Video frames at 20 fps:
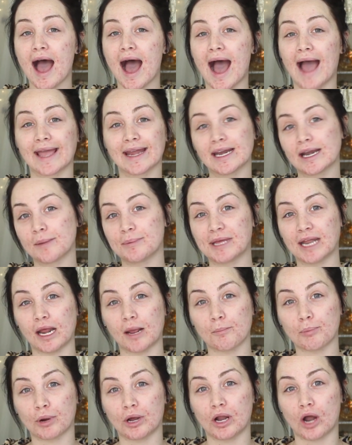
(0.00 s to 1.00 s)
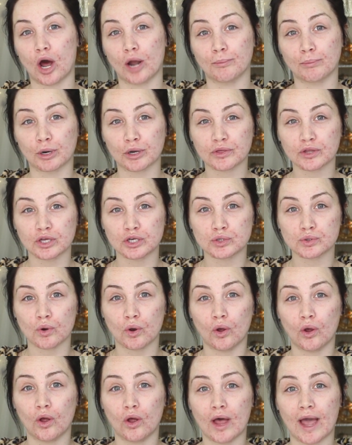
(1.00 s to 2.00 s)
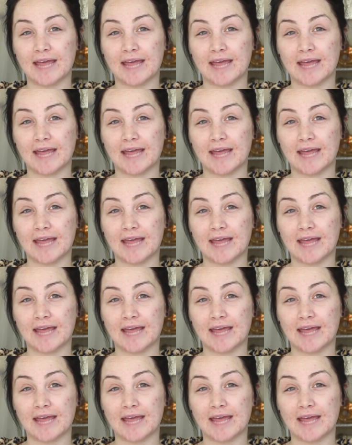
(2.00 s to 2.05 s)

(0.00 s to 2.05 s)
I ended up getting put on birth control,